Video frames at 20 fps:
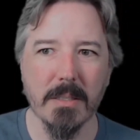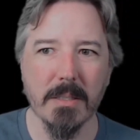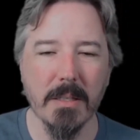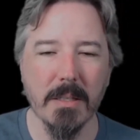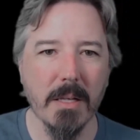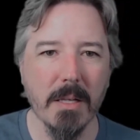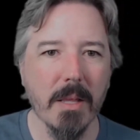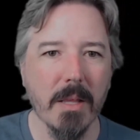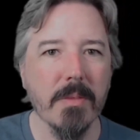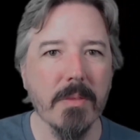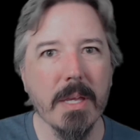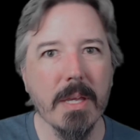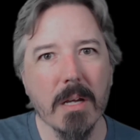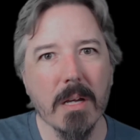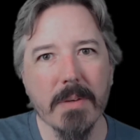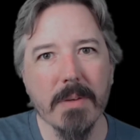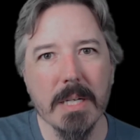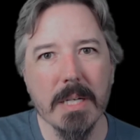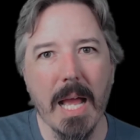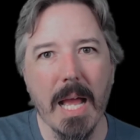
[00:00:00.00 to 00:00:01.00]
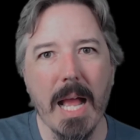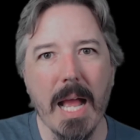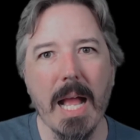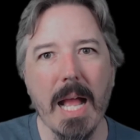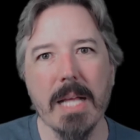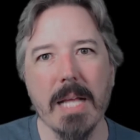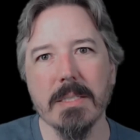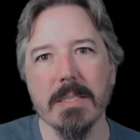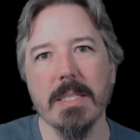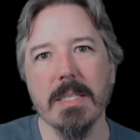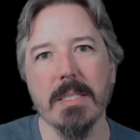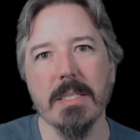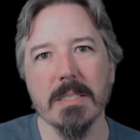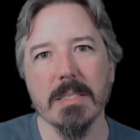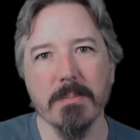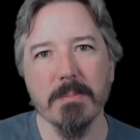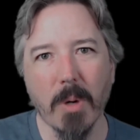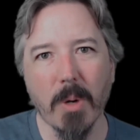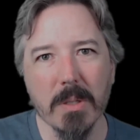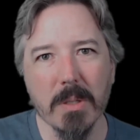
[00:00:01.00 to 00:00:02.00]
Think of it as the
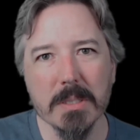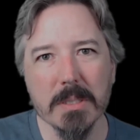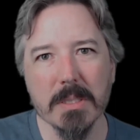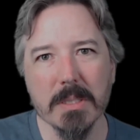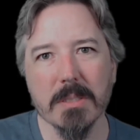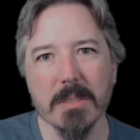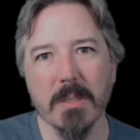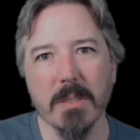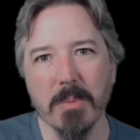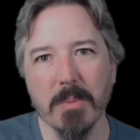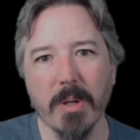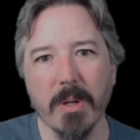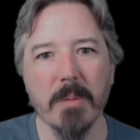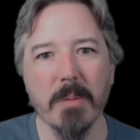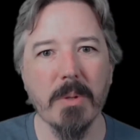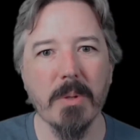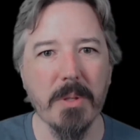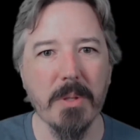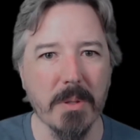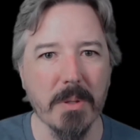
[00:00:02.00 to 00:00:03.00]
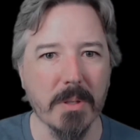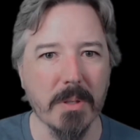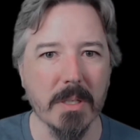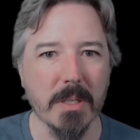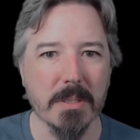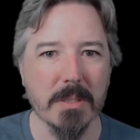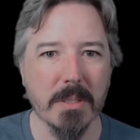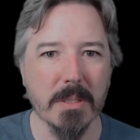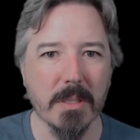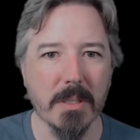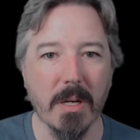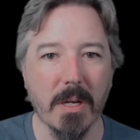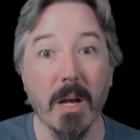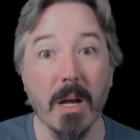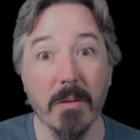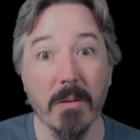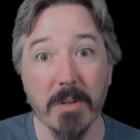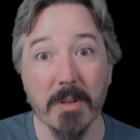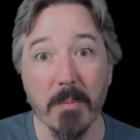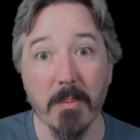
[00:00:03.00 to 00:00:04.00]
smallest deployable unit of
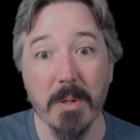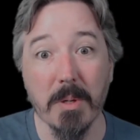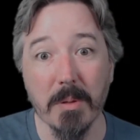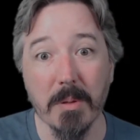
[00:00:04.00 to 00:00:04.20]
computing.